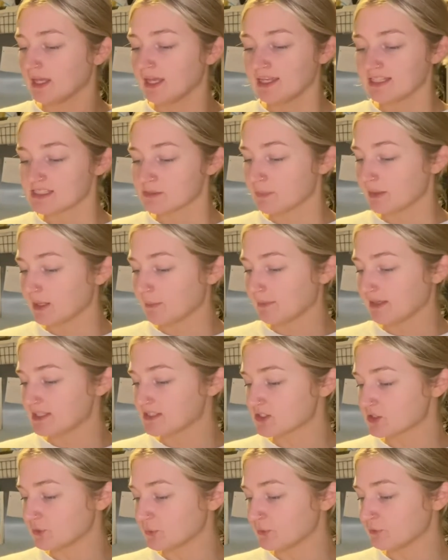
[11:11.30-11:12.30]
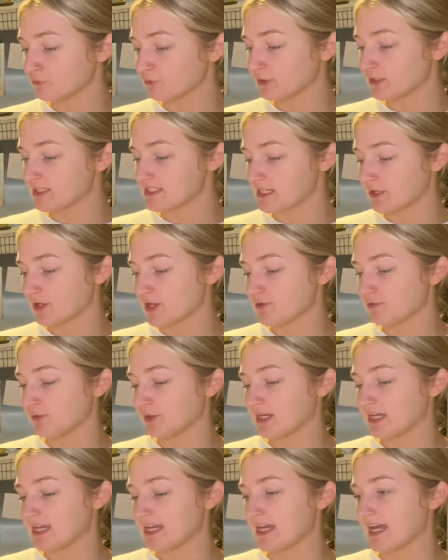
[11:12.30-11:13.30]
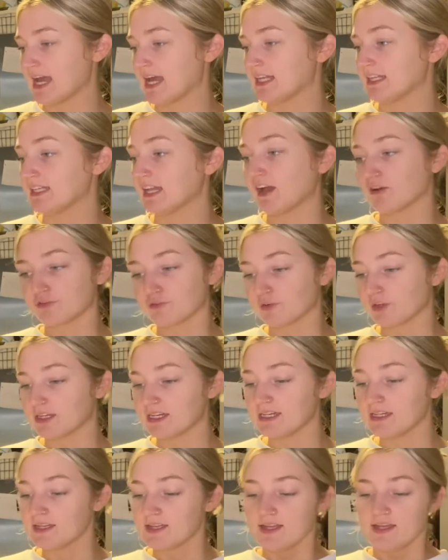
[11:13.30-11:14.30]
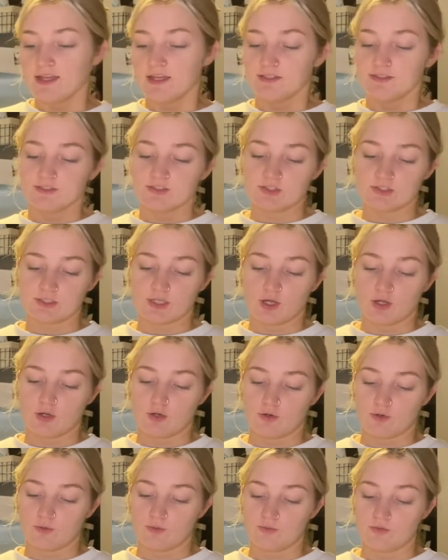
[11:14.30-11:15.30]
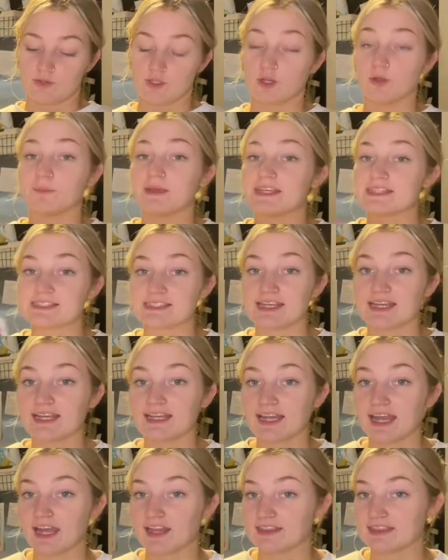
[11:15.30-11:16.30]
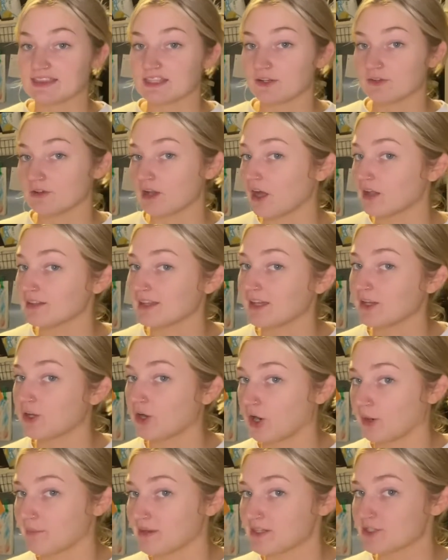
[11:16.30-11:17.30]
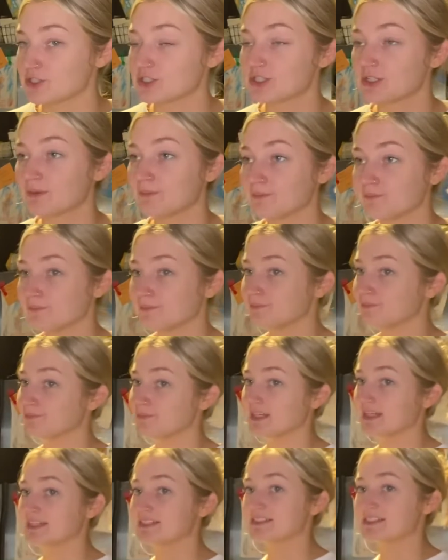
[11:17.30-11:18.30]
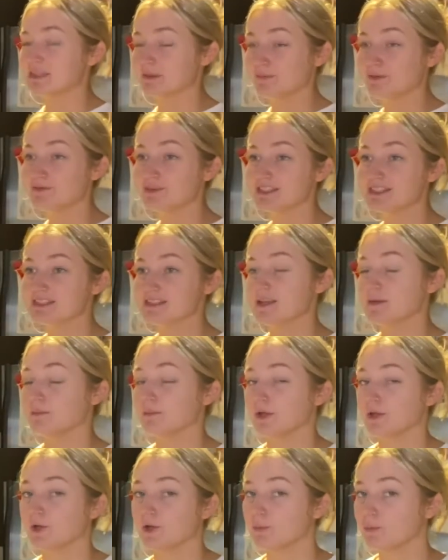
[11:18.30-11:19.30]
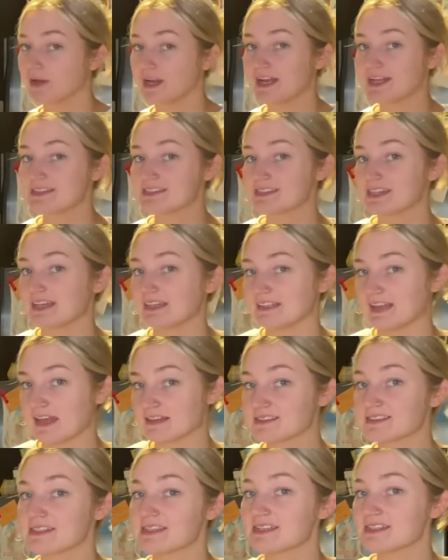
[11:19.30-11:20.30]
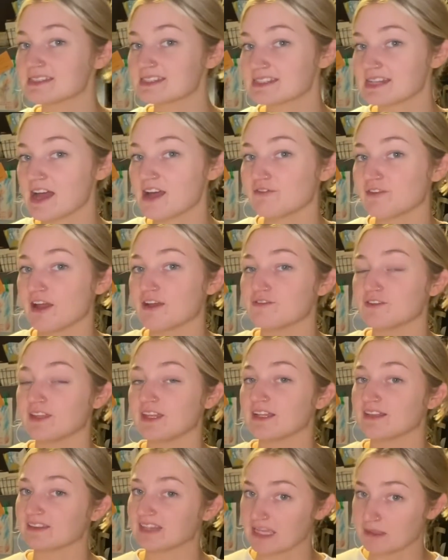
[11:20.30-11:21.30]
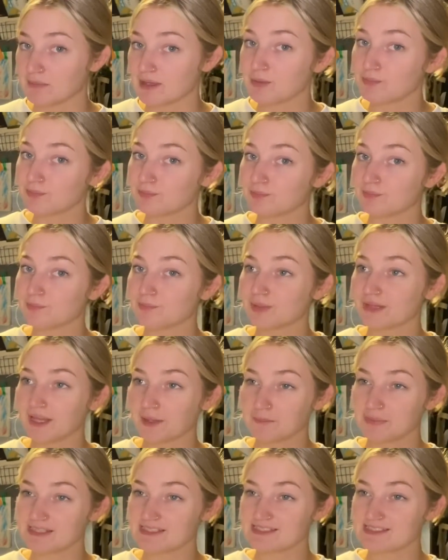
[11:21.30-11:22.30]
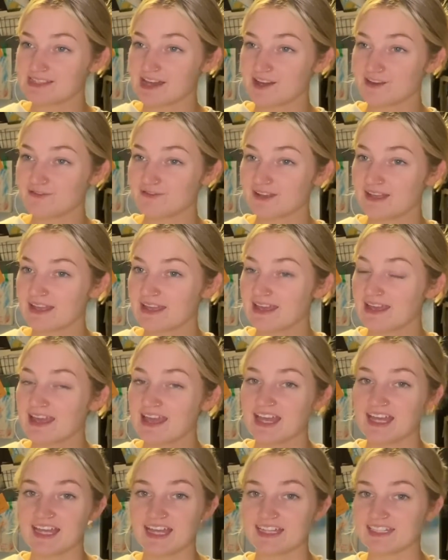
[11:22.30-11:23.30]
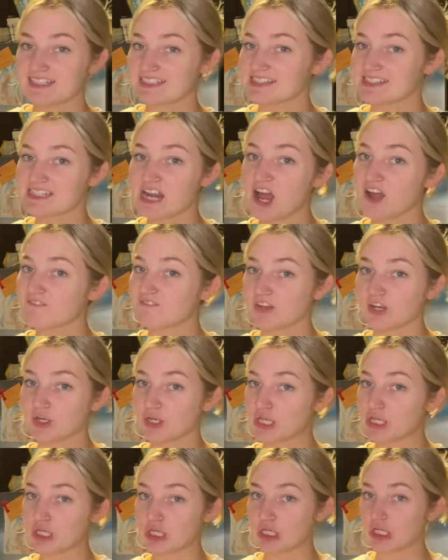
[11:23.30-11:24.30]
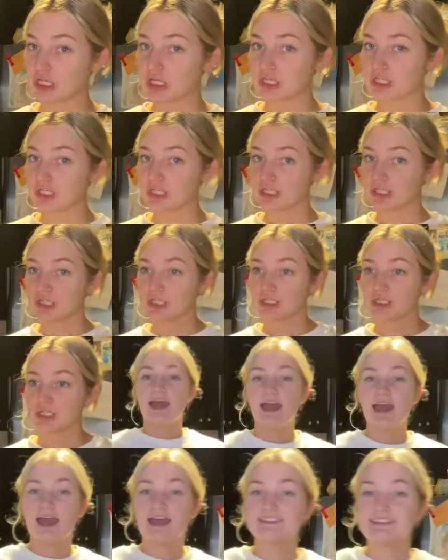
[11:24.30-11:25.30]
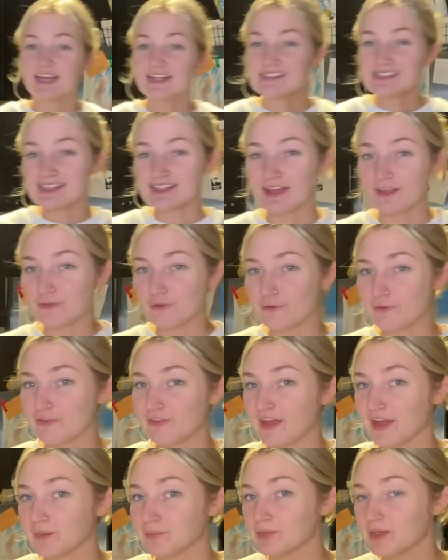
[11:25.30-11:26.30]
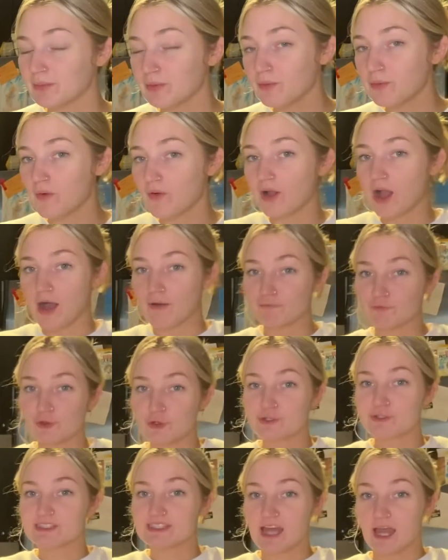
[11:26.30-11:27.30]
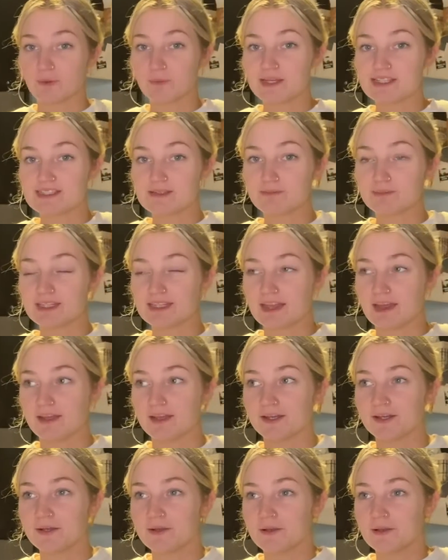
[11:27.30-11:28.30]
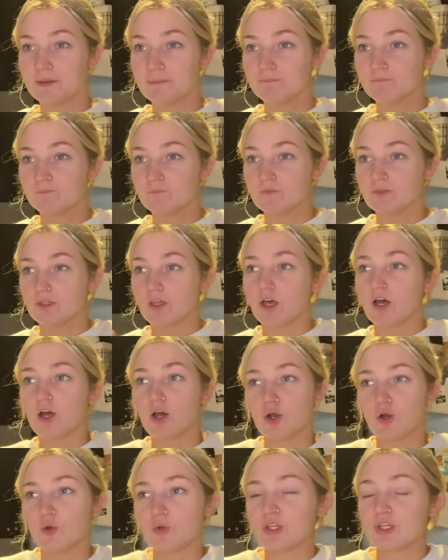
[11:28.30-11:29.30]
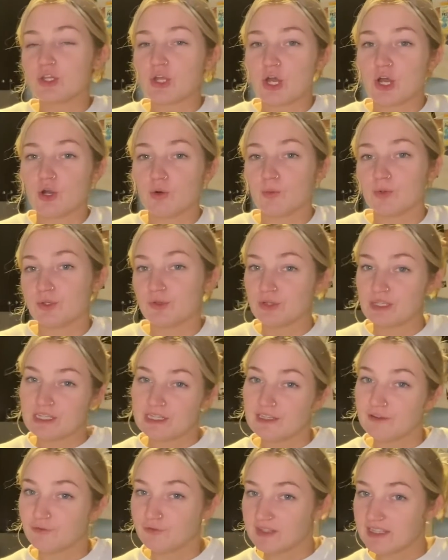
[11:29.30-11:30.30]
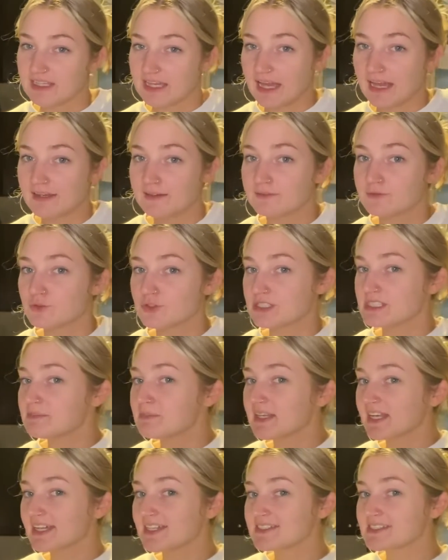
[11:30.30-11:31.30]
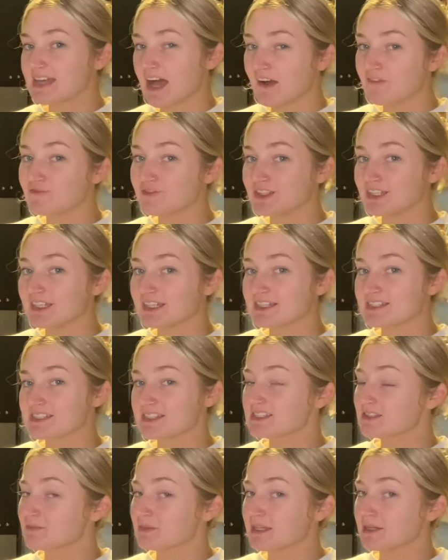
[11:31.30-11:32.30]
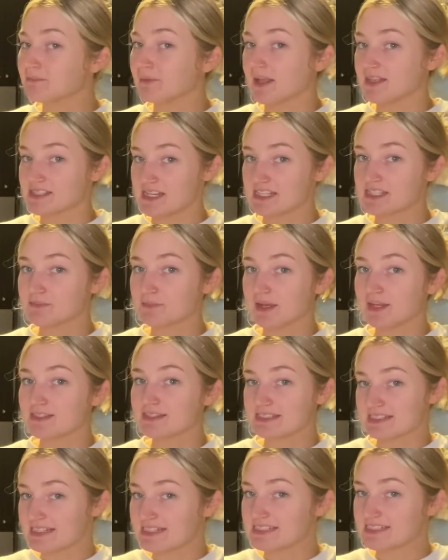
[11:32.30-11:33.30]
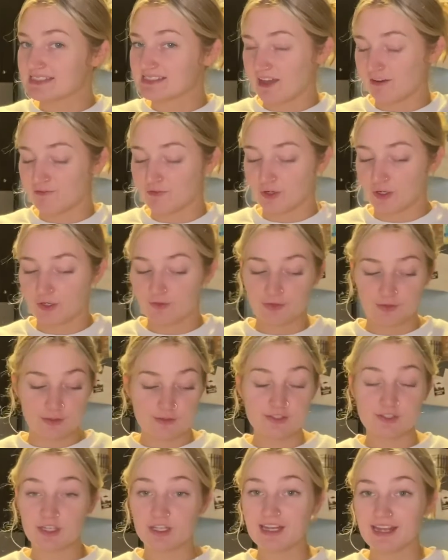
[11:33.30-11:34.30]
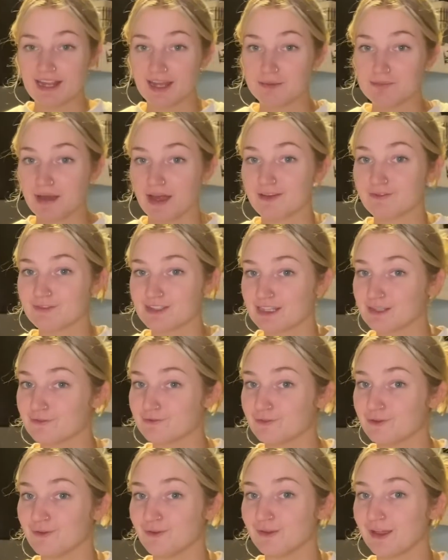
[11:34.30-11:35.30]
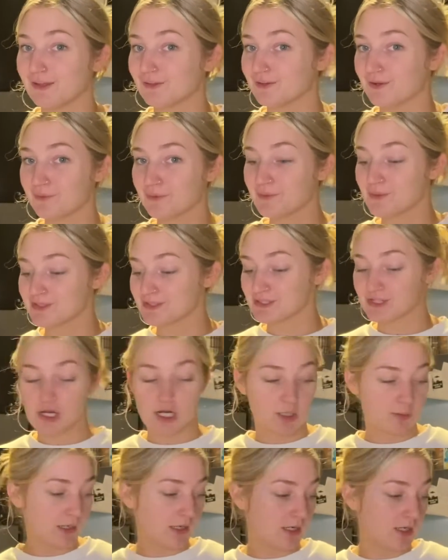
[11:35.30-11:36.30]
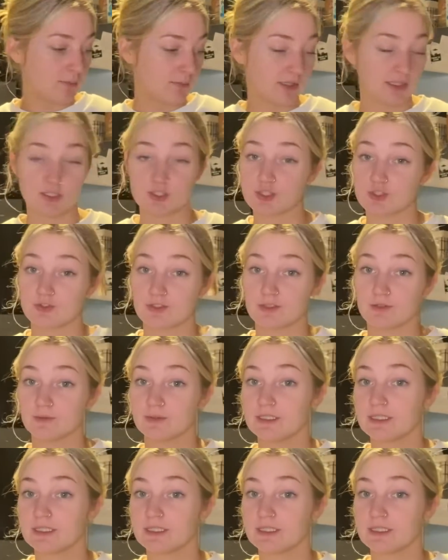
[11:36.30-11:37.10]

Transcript: It's plant-based, gluten-free, dairy-free, and nut-free. So they're amazing, and they're not like garbage. Because some of these like bigger brands like Nestle and stuff, I feel like they make plant-based stuff and it's not very good. And that's another thing. People will come for you sideways and be like, oh, you know, well, you're eating vegan. Just because I'm vegan doesn't mean my taste buds need to suffer. There's good and bad vegan food. Like, no one wants to talk about it, but it's true.